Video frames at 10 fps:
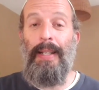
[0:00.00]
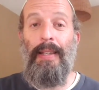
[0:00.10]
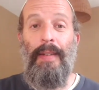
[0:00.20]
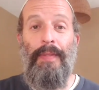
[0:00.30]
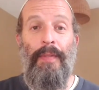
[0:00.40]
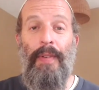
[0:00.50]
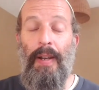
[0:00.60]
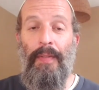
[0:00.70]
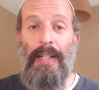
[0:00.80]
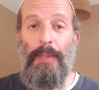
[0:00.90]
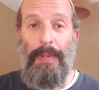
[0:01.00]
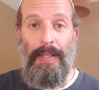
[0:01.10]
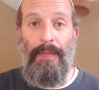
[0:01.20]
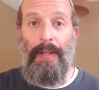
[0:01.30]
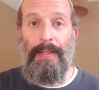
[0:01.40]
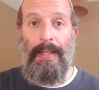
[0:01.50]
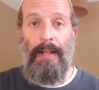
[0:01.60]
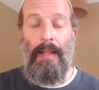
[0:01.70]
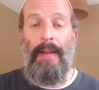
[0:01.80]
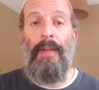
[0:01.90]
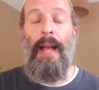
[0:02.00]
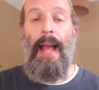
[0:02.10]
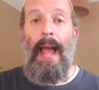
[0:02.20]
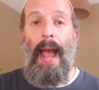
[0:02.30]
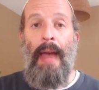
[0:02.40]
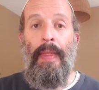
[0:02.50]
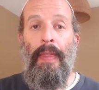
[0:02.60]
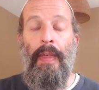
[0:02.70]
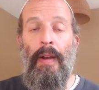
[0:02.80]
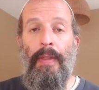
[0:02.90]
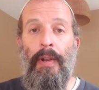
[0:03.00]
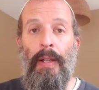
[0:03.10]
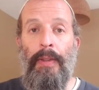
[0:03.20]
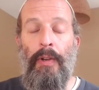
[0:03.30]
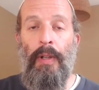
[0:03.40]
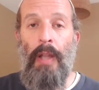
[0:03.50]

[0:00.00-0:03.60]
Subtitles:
They lived a very, very specific ascetic life, and their